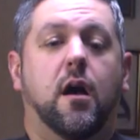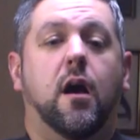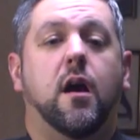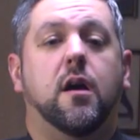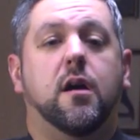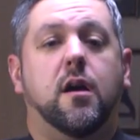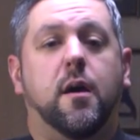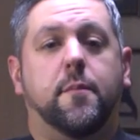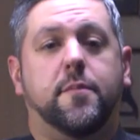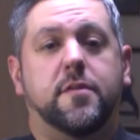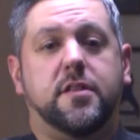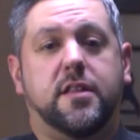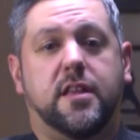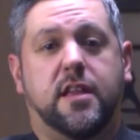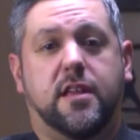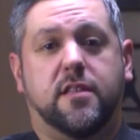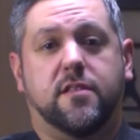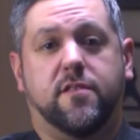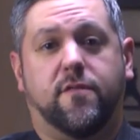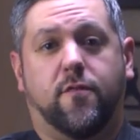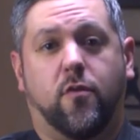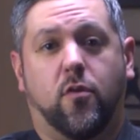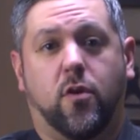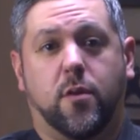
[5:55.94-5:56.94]

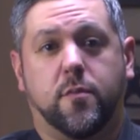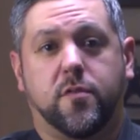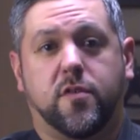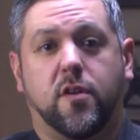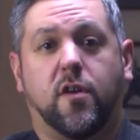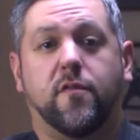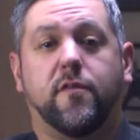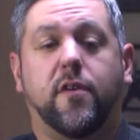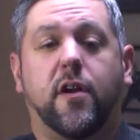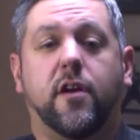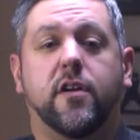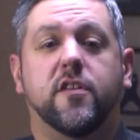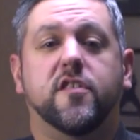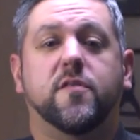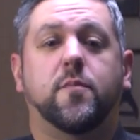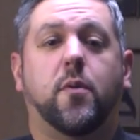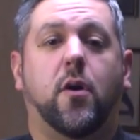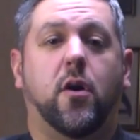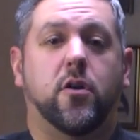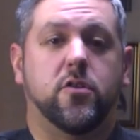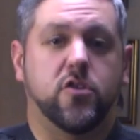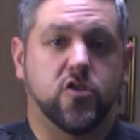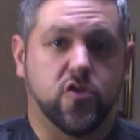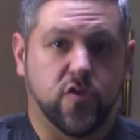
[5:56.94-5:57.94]
Accompanying the forms are various
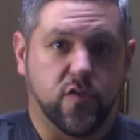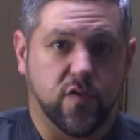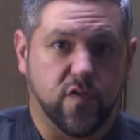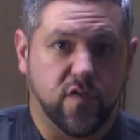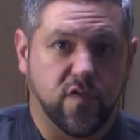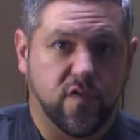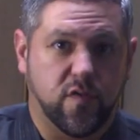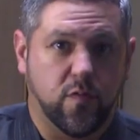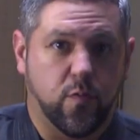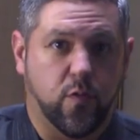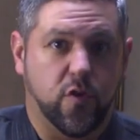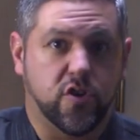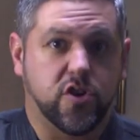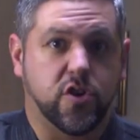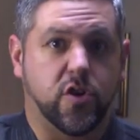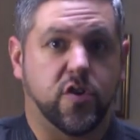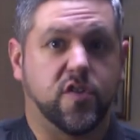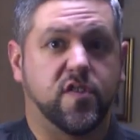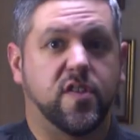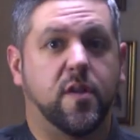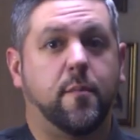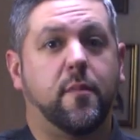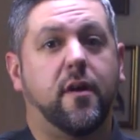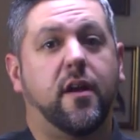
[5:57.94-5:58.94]
partner drills, which
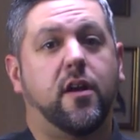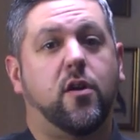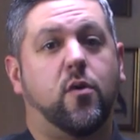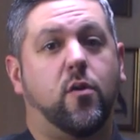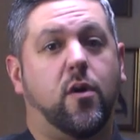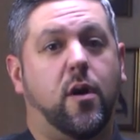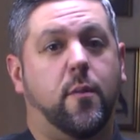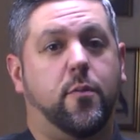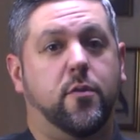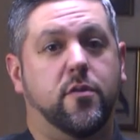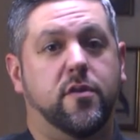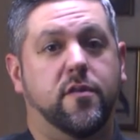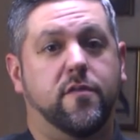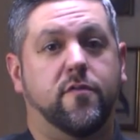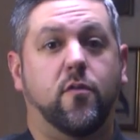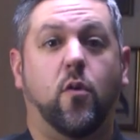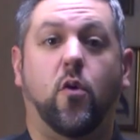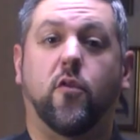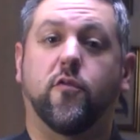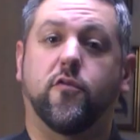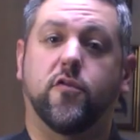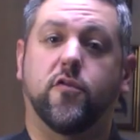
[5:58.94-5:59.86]
are semi-cooperative or